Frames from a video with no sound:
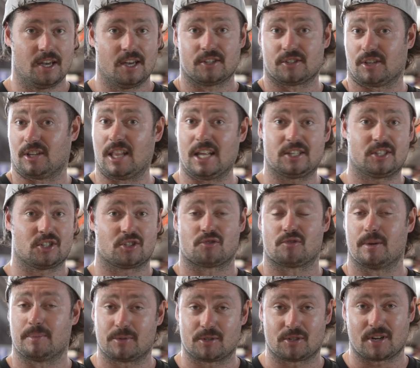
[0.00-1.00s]
So let's just
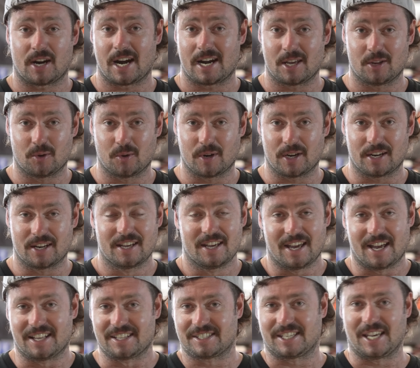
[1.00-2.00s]
rip straight into it and